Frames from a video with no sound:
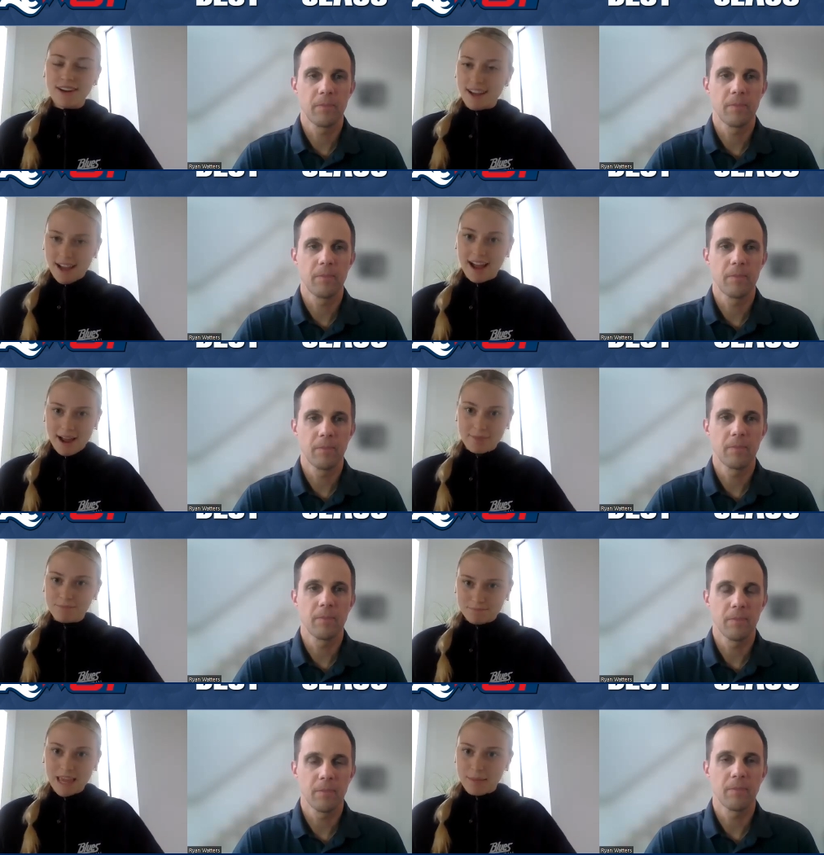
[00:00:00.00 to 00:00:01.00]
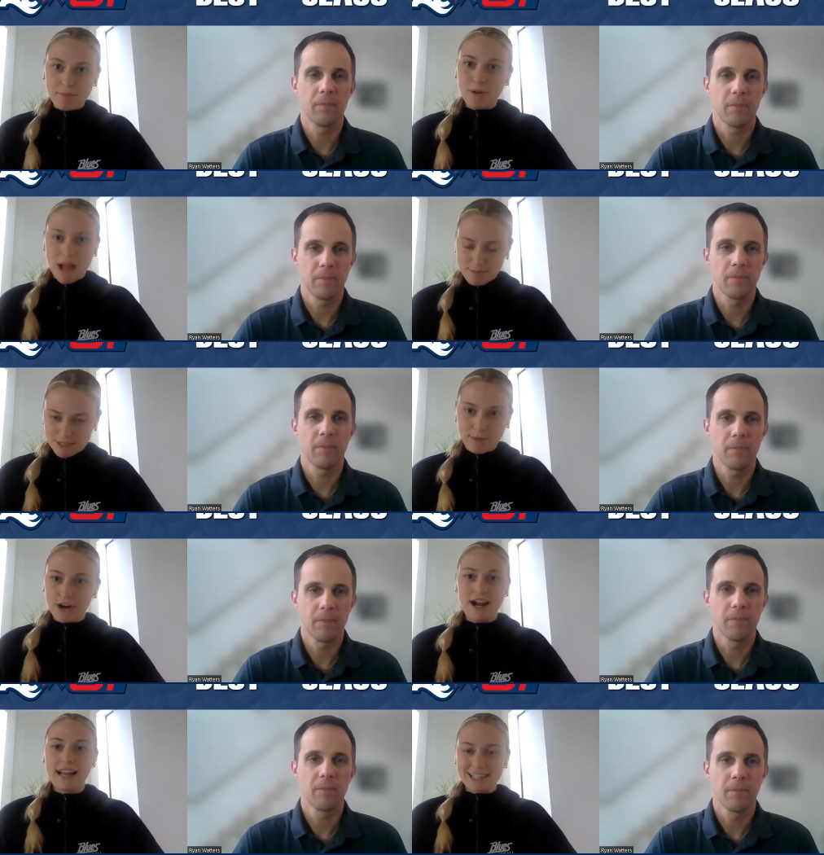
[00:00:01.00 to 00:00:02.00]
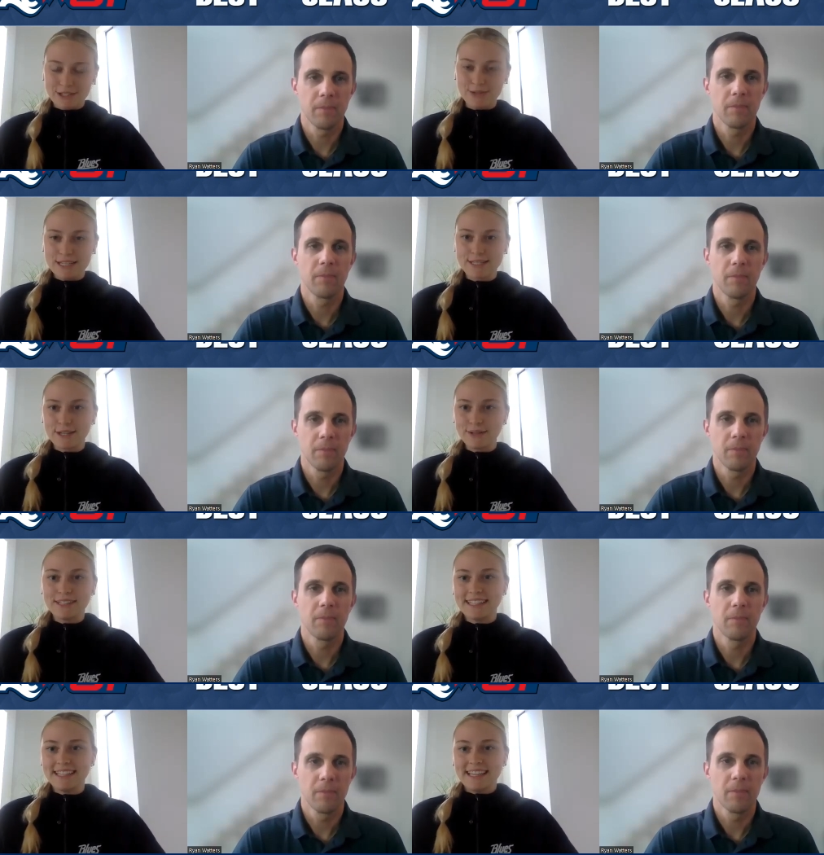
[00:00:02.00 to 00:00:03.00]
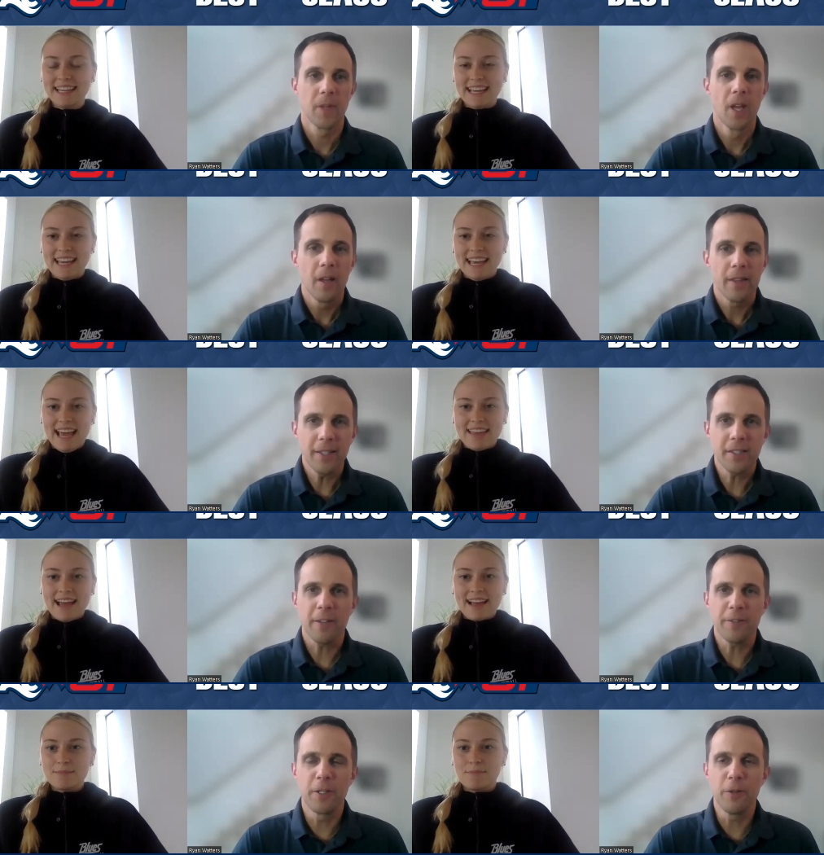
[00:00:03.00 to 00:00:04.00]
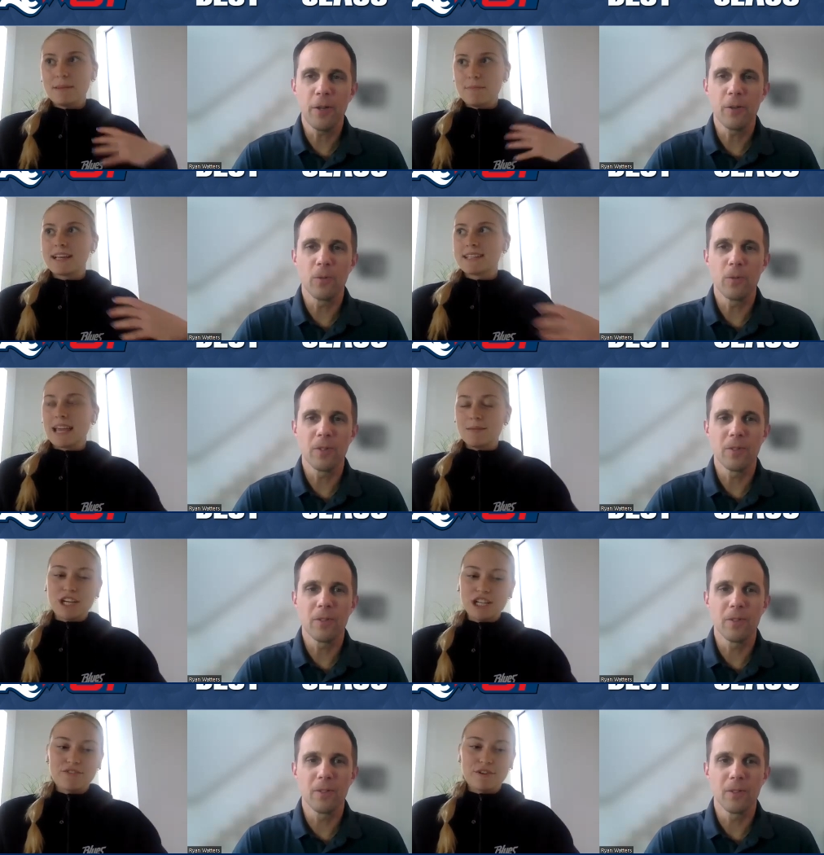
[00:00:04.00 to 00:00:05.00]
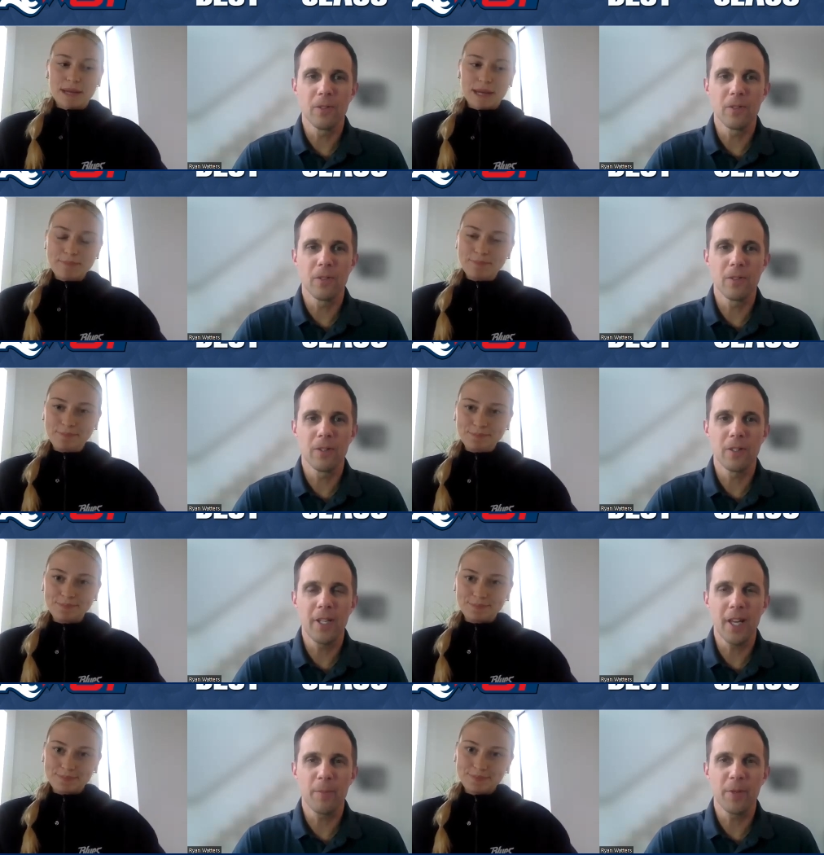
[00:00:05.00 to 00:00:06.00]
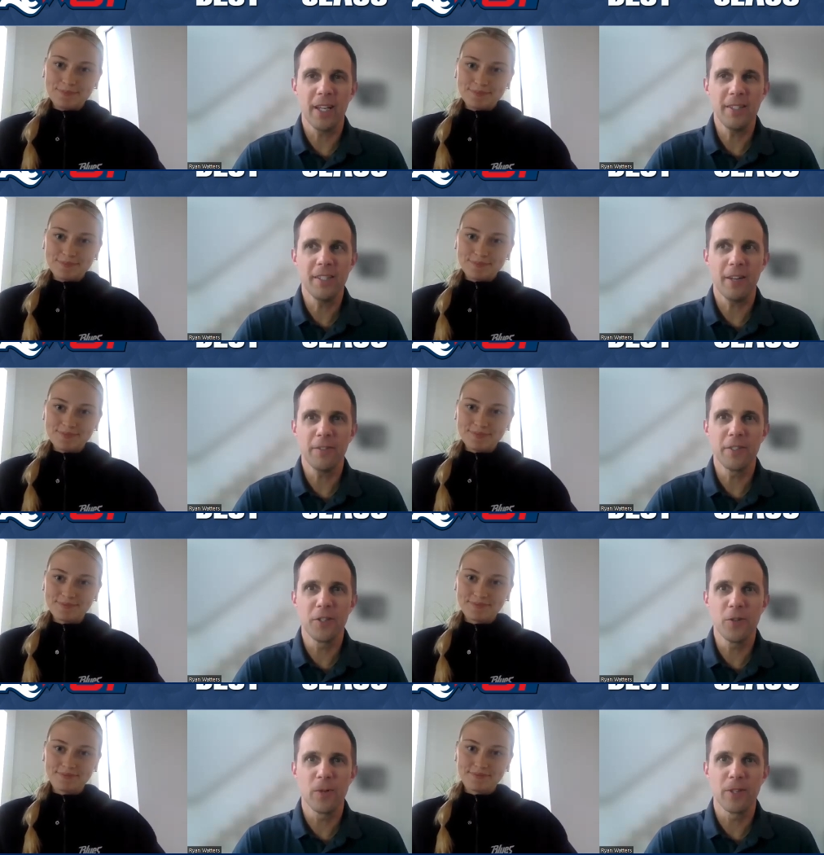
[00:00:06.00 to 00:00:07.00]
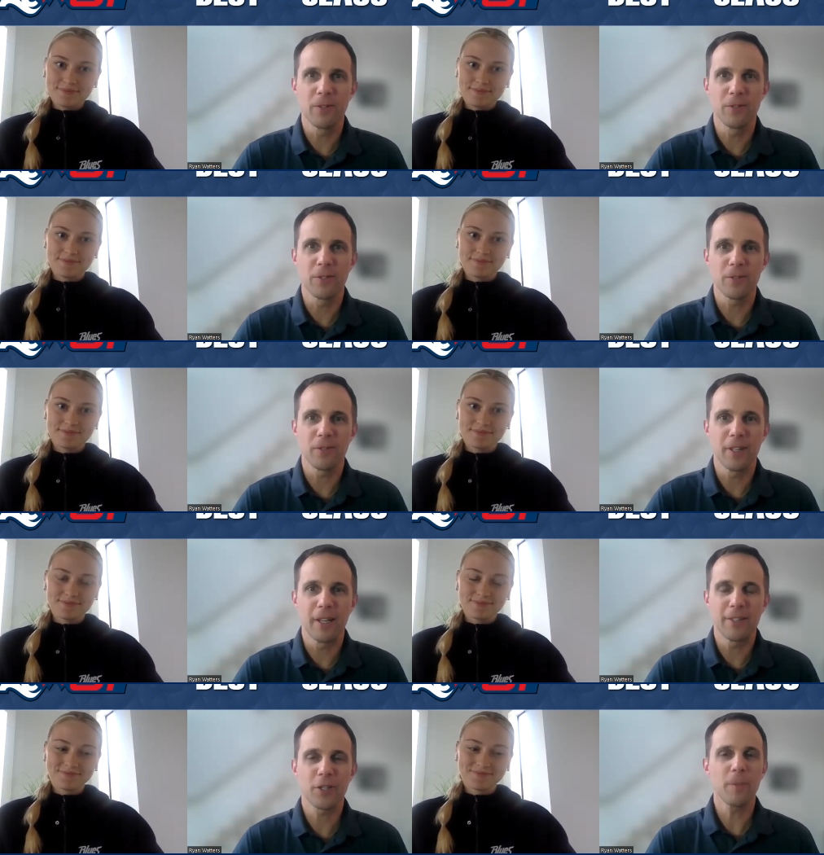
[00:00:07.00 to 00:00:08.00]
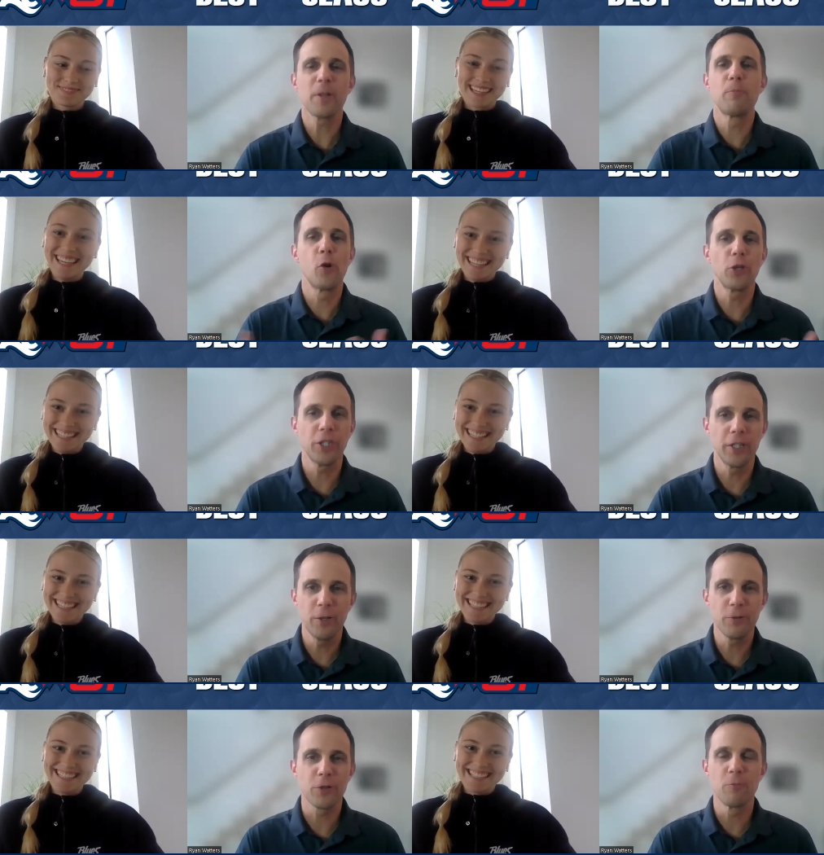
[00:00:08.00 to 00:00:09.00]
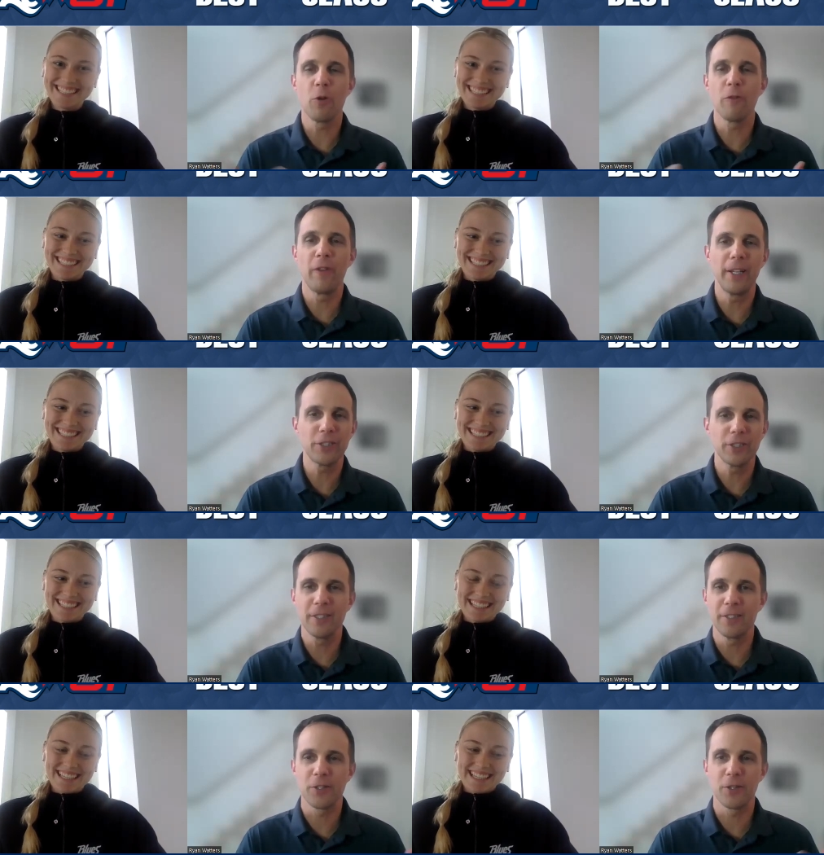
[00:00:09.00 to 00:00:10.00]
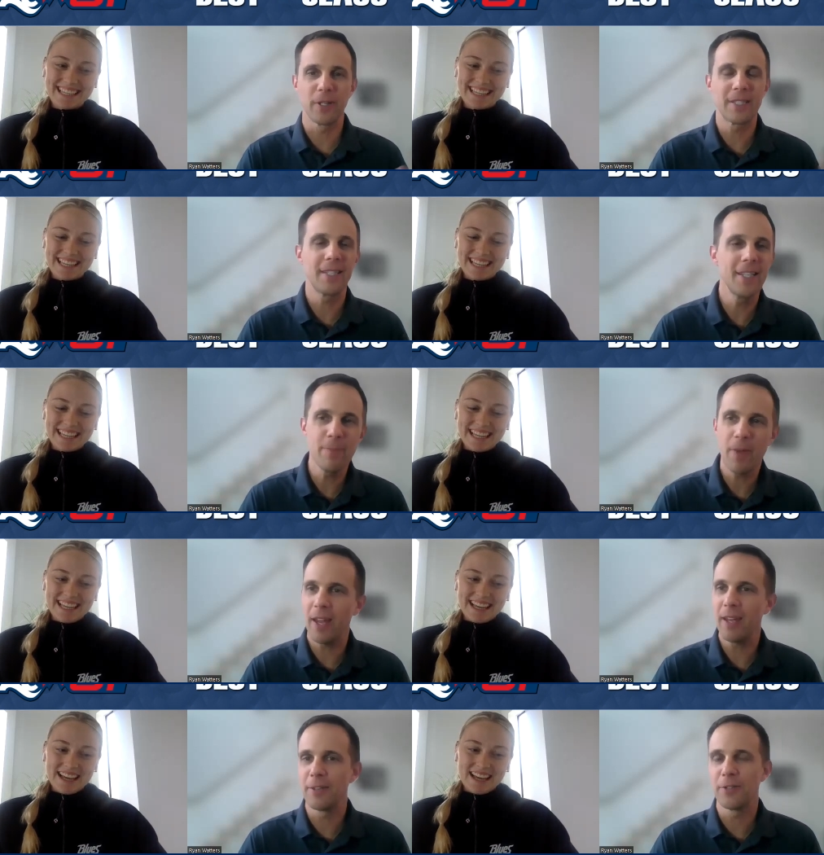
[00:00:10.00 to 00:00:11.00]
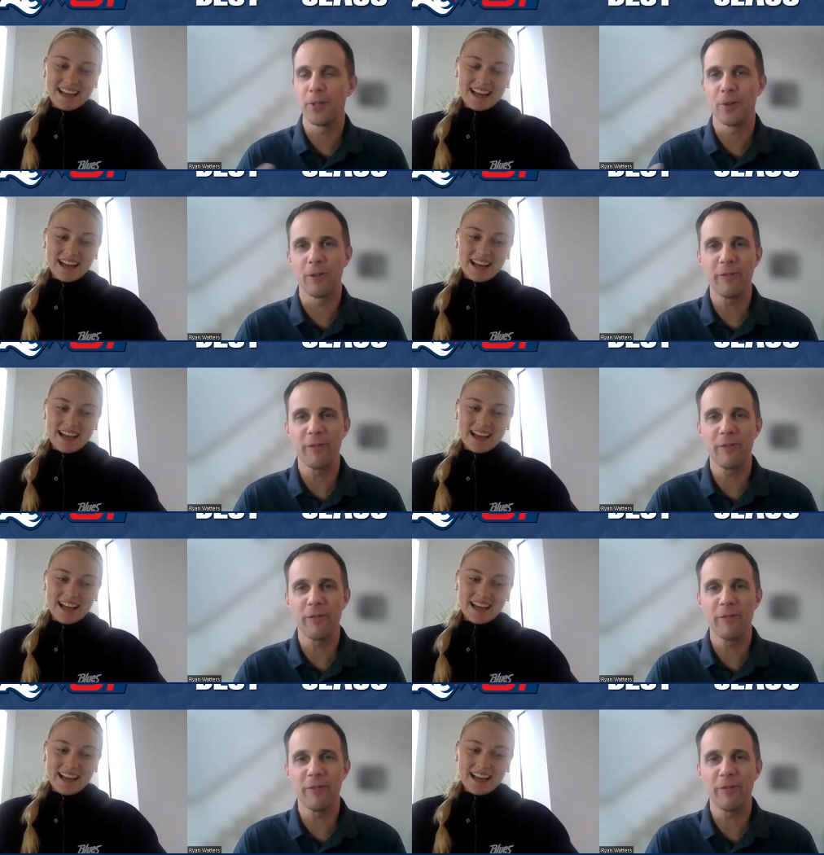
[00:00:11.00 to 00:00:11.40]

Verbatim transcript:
Speaker 1: you know what I, am capable i'm smart i can do this too that's and that's to do, been though. the biggest game changer for me
Speaker 2: yeah but that's tough to do when there's is somebody pushing you? Is there motivation? Is there a teammate? Is there a